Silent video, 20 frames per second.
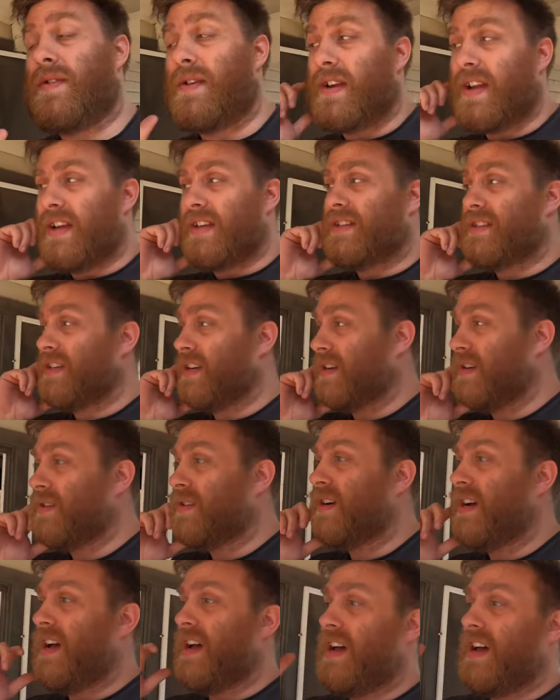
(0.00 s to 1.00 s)
to do today. So
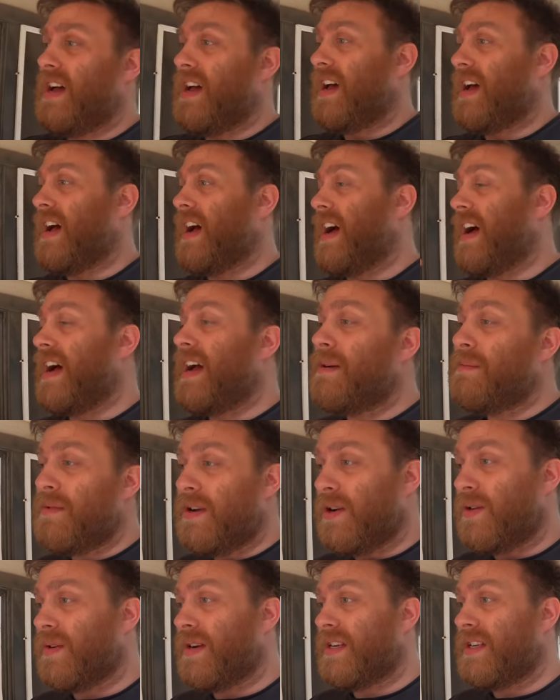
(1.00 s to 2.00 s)
I'm
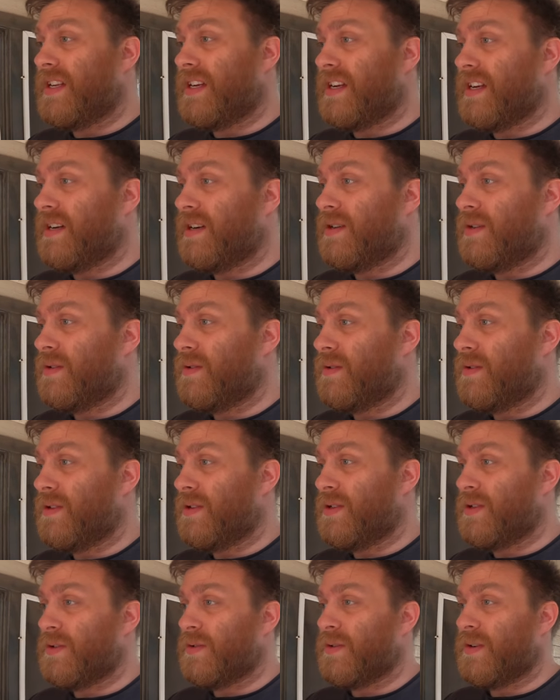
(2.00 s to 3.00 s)
going to go to
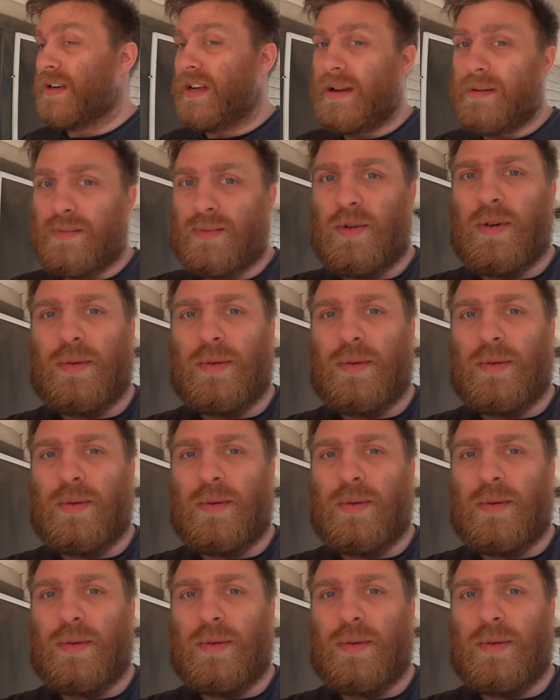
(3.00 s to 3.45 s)
the store and get